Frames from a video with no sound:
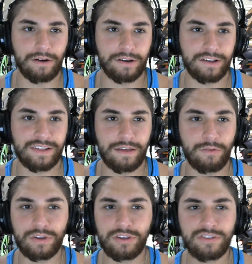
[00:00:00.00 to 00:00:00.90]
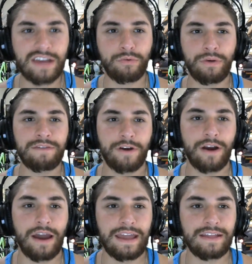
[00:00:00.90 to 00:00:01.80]
because when you said Reaver,
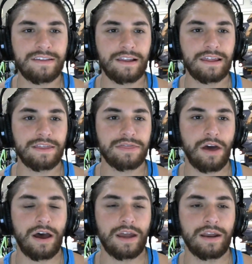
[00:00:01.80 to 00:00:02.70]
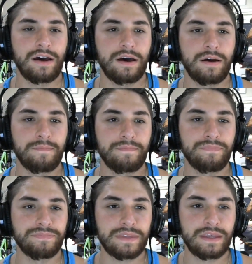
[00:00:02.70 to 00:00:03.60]
I instantly thought, oh,
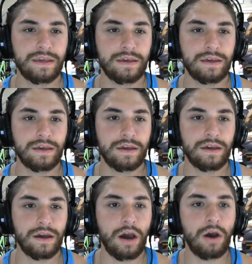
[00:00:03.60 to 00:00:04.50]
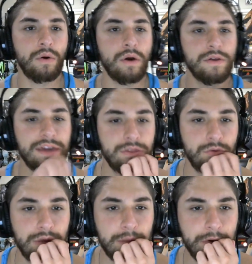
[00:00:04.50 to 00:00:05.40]
are they the
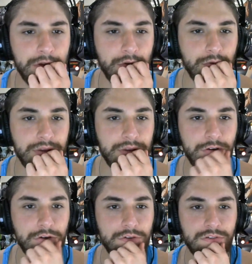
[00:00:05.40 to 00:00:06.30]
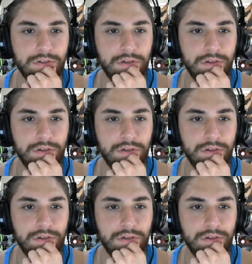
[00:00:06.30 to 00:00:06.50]
Reaper or the Reavers?